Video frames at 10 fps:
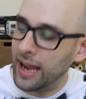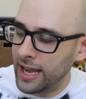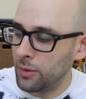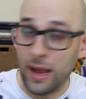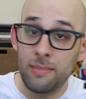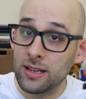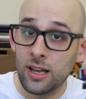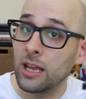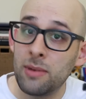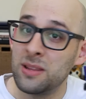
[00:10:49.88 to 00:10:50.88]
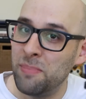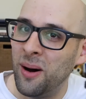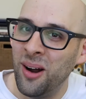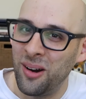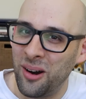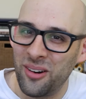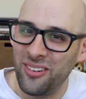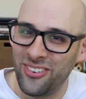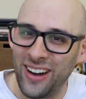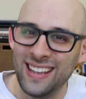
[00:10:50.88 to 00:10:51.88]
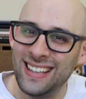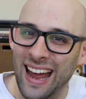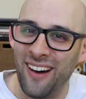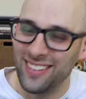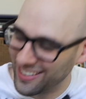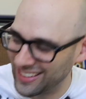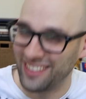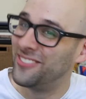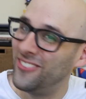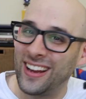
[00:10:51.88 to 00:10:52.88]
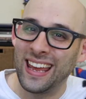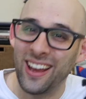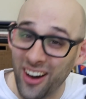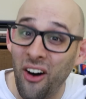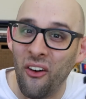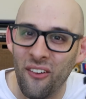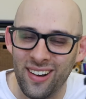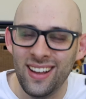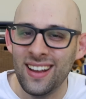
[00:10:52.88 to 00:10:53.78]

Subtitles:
Anyway, I'm not talking about the bar right now. I'm talking about the fucking cone.